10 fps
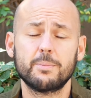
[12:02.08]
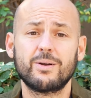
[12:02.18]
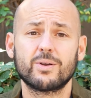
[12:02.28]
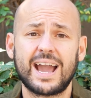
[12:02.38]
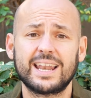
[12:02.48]

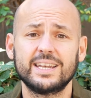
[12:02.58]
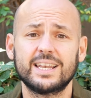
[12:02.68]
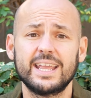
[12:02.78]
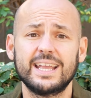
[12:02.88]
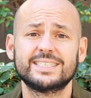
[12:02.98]
about
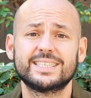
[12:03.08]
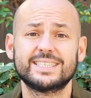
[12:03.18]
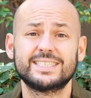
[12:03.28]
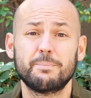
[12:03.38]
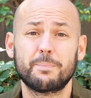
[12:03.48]
Calendly is
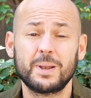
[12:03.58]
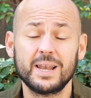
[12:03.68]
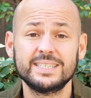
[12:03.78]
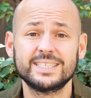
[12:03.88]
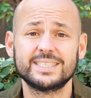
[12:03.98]
the
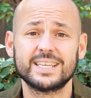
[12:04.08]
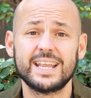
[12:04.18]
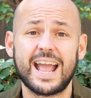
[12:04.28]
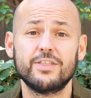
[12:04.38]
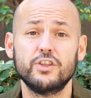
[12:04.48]

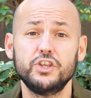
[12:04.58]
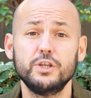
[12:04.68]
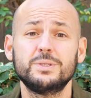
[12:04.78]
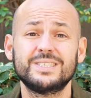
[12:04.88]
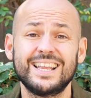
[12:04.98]
simplicity and the
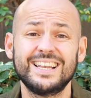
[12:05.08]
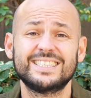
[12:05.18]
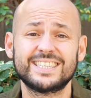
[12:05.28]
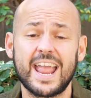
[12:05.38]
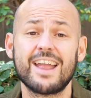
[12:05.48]

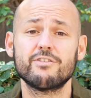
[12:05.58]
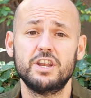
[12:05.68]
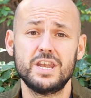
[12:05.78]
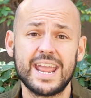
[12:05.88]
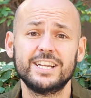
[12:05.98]

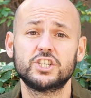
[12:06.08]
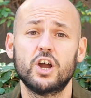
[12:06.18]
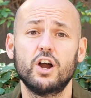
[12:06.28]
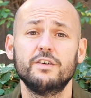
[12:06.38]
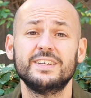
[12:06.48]
utilitarian
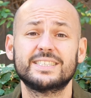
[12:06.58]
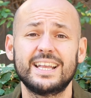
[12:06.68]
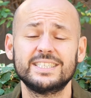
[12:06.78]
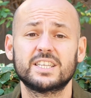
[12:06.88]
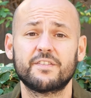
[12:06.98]
nature of its
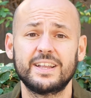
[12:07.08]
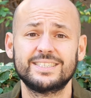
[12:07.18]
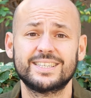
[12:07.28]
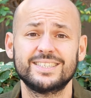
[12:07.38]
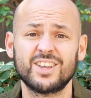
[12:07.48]

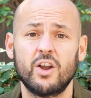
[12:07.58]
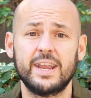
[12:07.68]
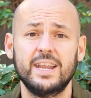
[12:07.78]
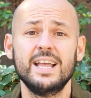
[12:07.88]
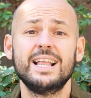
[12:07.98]
interface
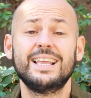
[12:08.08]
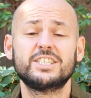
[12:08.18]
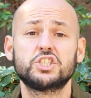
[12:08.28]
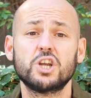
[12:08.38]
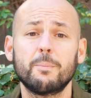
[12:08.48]
design.
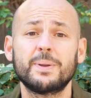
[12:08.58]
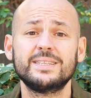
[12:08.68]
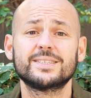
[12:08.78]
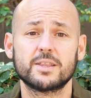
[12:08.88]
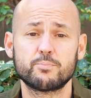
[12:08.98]
Let's jump
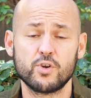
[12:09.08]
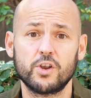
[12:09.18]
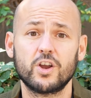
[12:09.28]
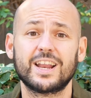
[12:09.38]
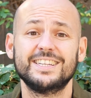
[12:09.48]
into the
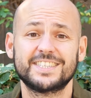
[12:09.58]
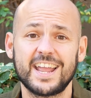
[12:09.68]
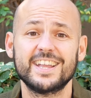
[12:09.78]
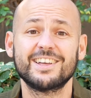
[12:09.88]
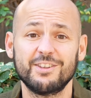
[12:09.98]
product and
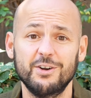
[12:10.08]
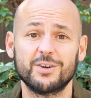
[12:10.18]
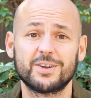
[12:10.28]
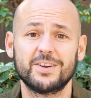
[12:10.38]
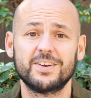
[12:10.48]
take a
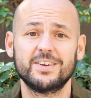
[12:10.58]
look.